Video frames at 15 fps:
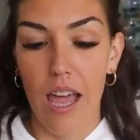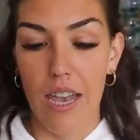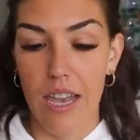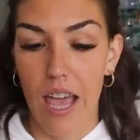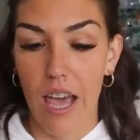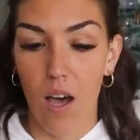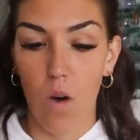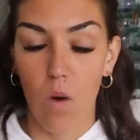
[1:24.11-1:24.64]

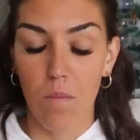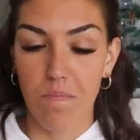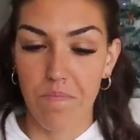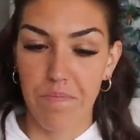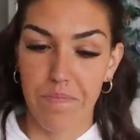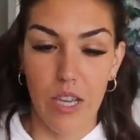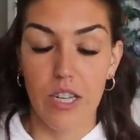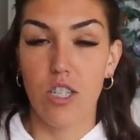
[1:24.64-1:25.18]
Now,
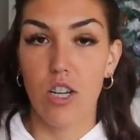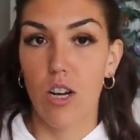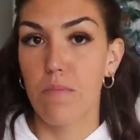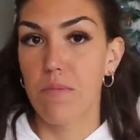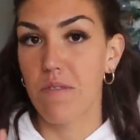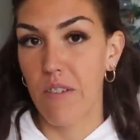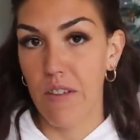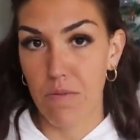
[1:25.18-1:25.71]
in
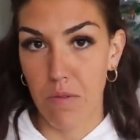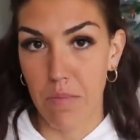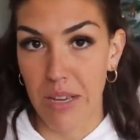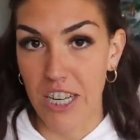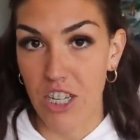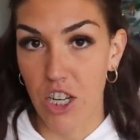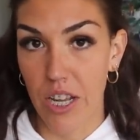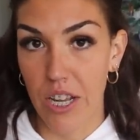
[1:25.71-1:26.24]
terms of
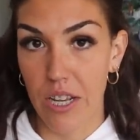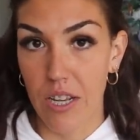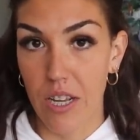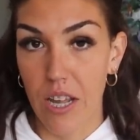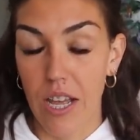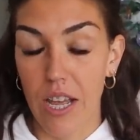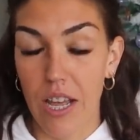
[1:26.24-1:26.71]
inflammation,